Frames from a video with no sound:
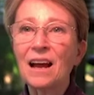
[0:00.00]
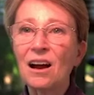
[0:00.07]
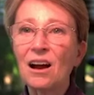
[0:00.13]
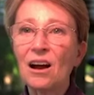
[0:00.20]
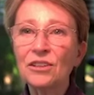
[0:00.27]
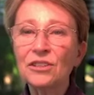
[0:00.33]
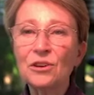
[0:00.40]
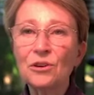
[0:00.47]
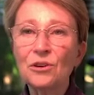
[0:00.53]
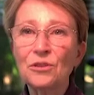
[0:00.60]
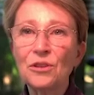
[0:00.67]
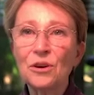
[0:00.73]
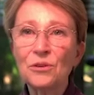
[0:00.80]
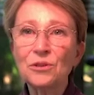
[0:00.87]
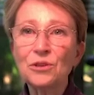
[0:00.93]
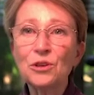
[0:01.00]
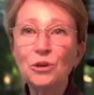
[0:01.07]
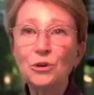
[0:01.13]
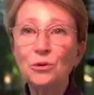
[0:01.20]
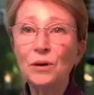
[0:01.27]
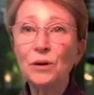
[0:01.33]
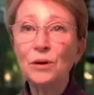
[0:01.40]
Also, those
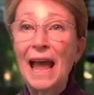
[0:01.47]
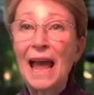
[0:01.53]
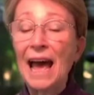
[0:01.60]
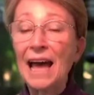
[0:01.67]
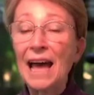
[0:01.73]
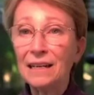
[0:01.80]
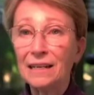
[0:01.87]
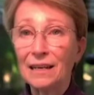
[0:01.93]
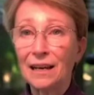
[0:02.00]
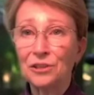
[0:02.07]
who had